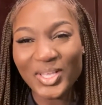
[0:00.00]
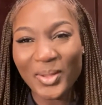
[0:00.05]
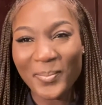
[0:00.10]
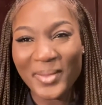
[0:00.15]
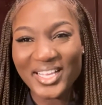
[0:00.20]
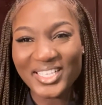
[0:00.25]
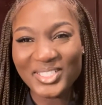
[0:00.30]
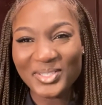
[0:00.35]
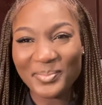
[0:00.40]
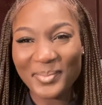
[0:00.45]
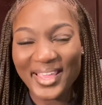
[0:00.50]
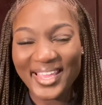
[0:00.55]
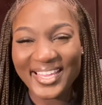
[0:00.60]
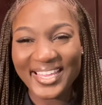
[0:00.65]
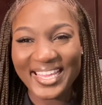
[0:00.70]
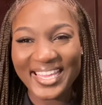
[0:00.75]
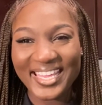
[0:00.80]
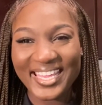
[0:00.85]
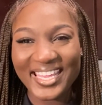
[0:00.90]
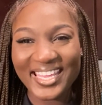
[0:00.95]
so much,
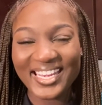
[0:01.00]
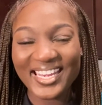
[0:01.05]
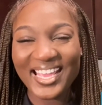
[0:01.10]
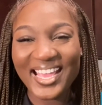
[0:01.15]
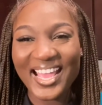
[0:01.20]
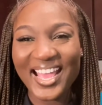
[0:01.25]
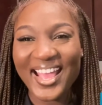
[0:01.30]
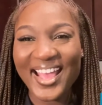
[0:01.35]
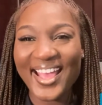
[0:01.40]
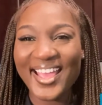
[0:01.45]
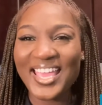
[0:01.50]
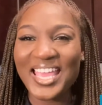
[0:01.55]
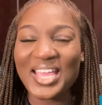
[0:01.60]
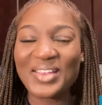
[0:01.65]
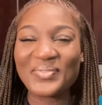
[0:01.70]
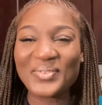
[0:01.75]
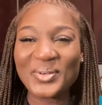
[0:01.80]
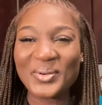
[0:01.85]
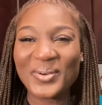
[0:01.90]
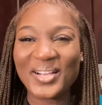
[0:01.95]
Megan. Hi
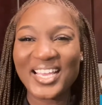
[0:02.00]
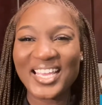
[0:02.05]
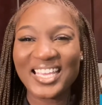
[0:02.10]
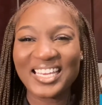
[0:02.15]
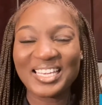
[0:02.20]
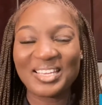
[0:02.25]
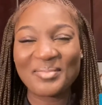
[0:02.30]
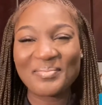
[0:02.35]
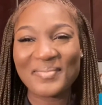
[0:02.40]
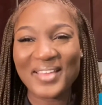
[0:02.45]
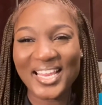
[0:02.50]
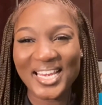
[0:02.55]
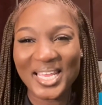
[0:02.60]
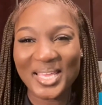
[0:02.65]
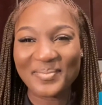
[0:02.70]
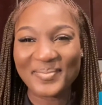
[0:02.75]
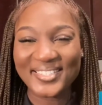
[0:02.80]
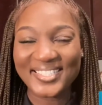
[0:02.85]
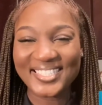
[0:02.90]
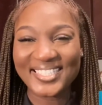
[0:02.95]
everyone, my
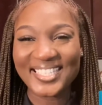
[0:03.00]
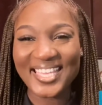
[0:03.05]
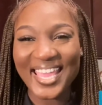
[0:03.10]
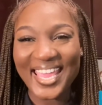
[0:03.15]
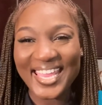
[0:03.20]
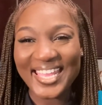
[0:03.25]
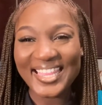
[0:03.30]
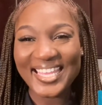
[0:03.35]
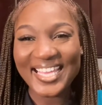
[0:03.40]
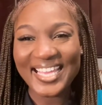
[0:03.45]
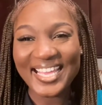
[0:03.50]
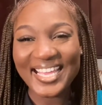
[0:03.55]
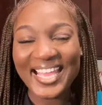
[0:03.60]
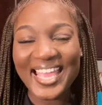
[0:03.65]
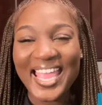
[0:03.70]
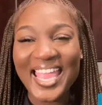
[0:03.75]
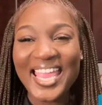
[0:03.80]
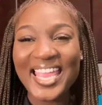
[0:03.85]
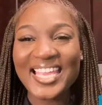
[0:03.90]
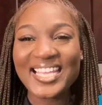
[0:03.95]
name is Kayla
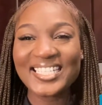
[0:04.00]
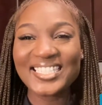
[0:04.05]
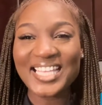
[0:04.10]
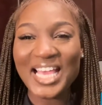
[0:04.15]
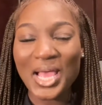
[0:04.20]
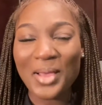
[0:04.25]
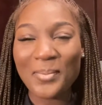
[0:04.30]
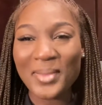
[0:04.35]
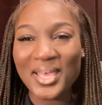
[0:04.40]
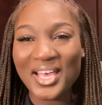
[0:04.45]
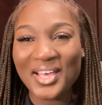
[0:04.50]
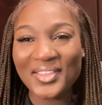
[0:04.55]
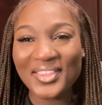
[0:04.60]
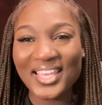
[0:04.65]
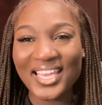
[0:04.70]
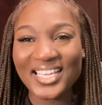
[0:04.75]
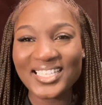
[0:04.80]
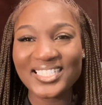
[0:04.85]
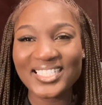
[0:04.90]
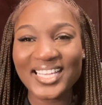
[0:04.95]
and I'm a health
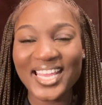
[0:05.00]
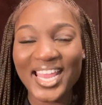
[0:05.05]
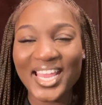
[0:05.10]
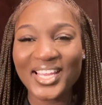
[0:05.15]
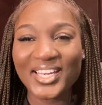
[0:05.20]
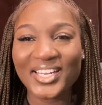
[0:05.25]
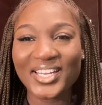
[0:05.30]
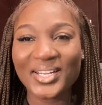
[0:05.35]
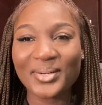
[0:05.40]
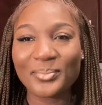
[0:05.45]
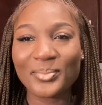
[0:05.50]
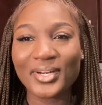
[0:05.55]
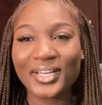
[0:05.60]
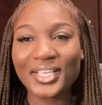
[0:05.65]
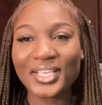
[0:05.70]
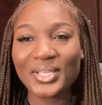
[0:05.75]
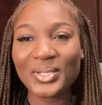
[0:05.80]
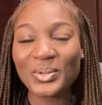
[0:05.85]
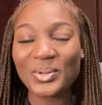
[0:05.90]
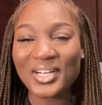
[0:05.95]
educator
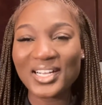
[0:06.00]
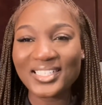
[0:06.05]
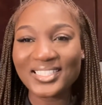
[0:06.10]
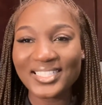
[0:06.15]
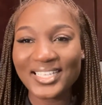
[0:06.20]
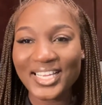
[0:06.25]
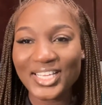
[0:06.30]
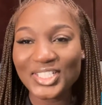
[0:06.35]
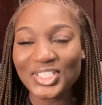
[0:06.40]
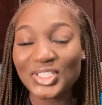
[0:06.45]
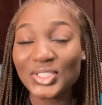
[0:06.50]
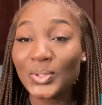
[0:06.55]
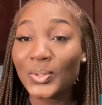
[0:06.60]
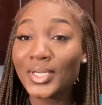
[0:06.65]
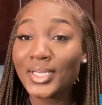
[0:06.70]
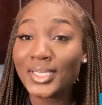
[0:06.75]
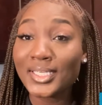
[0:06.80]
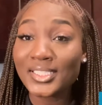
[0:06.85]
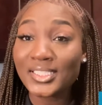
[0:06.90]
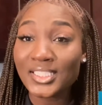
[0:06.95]
bringing you all today's
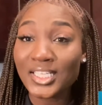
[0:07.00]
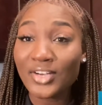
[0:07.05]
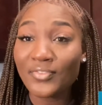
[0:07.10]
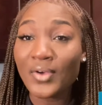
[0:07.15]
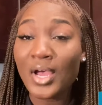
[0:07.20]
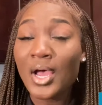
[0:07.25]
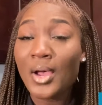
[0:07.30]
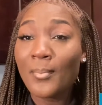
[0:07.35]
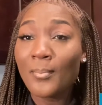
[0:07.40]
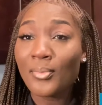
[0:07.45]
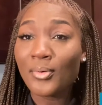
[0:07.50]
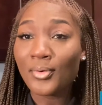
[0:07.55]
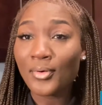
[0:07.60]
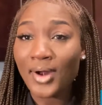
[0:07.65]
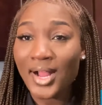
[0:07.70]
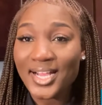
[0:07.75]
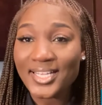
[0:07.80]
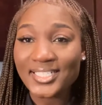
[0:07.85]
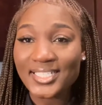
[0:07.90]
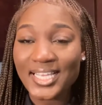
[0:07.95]
do-it-yourself
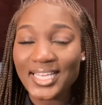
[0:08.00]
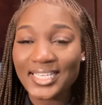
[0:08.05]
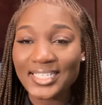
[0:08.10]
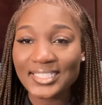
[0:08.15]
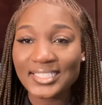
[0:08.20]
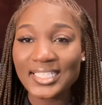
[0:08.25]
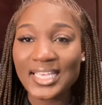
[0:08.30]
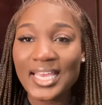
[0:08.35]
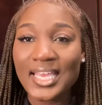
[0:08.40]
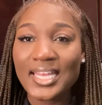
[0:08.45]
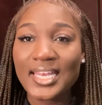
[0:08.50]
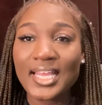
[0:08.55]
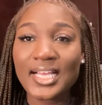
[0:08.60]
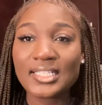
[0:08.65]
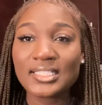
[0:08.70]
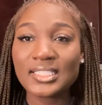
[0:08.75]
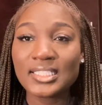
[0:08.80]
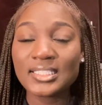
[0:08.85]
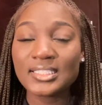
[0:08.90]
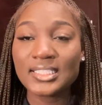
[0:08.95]
project. Now
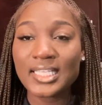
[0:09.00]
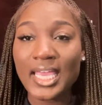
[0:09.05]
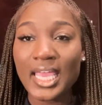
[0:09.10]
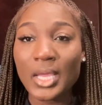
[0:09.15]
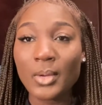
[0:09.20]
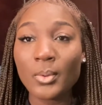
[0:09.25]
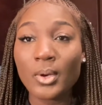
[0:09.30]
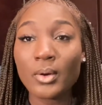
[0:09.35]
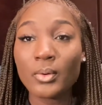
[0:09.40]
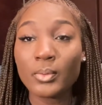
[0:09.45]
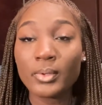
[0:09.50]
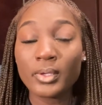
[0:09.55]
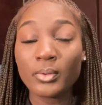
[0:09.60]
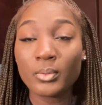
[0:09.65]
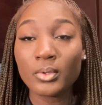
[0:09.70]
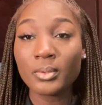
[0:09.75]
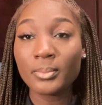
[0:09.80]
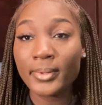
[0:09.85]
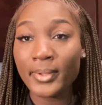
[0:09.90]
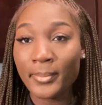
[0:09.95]
today what we
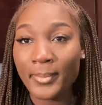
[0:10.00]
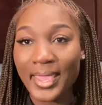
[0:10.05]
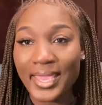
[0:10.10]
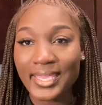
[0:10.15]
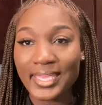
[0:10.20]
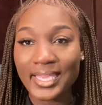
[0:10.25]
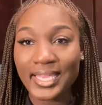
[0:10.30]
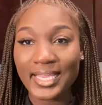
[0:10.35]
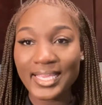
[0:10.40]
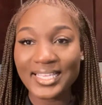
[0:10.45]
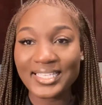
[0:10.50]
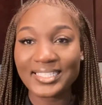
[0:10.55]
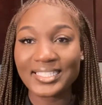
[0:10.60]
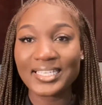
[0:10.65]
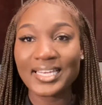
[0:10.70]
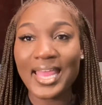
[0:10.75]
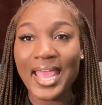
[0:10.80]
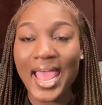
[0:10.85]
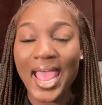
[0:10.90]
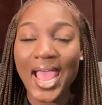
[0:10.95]
will be making is
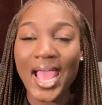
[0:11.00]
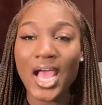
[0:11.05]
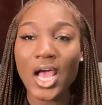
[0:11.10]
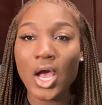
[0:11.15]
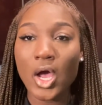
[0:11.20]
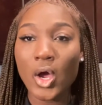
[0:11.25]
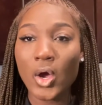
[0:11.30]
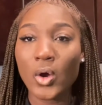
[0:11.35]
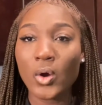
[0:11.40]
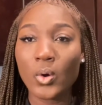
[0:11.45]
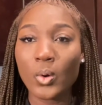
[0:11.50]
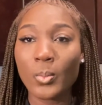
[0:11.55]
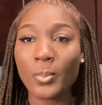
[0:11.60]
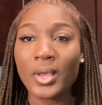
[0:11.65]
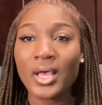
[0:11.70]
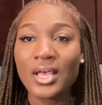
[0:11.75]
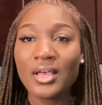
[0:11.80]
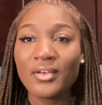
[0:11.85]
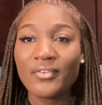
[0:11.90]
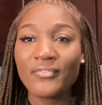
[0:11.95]
an at-home
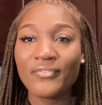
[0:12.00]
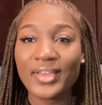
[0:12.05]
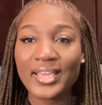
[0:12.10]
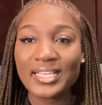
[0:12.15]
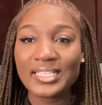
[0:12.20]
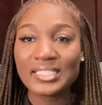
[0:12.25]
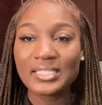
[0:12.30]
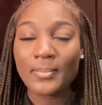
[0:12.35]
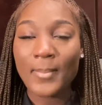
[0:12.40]
face